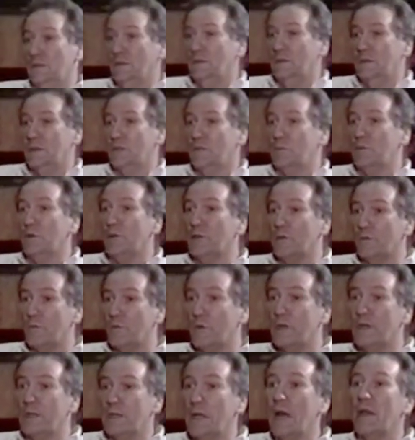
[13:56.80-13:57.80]
that when you've
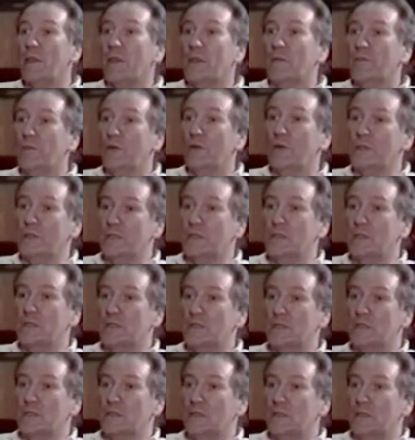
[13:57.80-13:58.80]
redone the
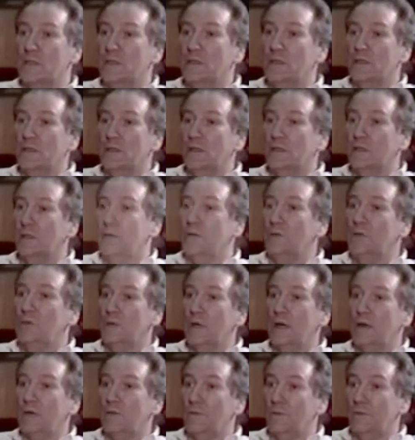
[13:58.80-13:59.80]
voices, you
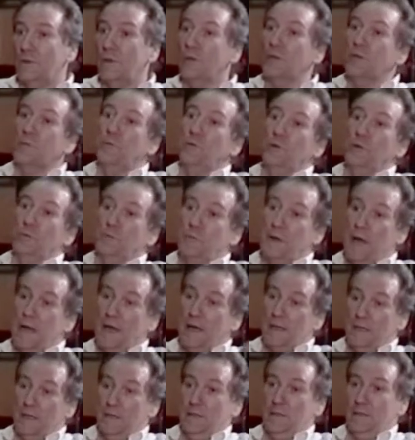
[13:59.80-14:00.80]
now have got to put
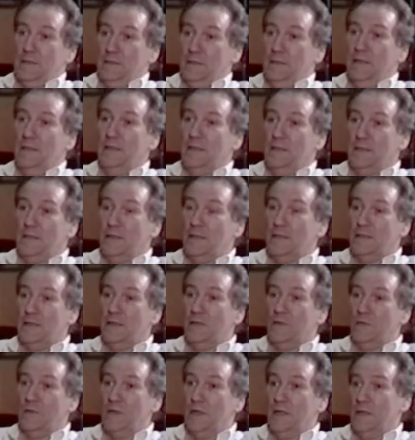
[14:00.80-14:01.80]
back into the
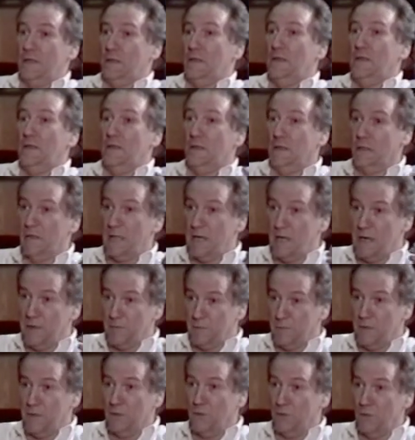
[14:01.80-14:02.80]
soundtrack the
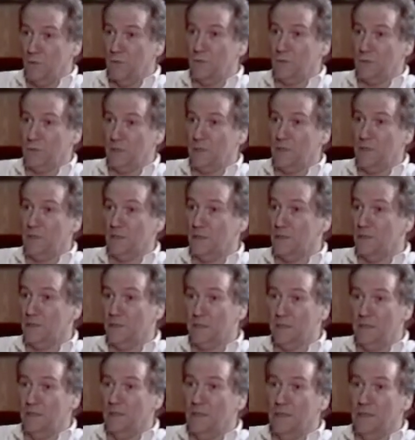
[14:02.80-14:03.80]
galloping horses,